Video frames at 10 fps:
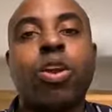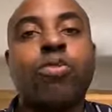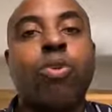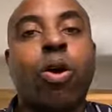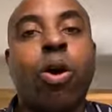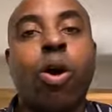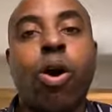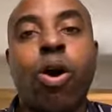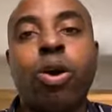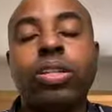for
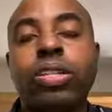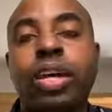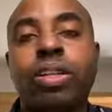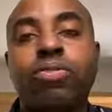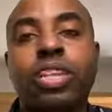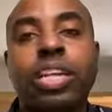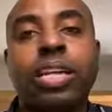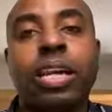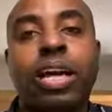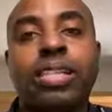all of
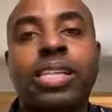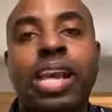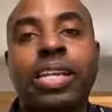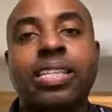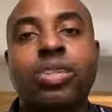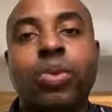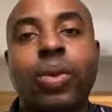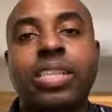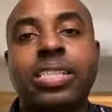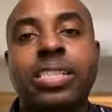the tenants or
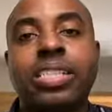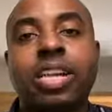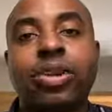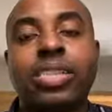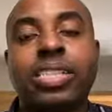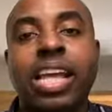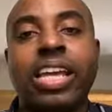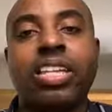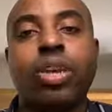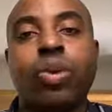residents that are
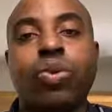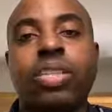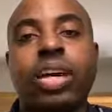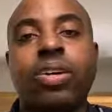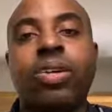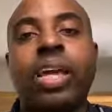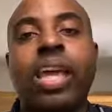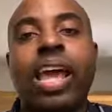staying in the hotel.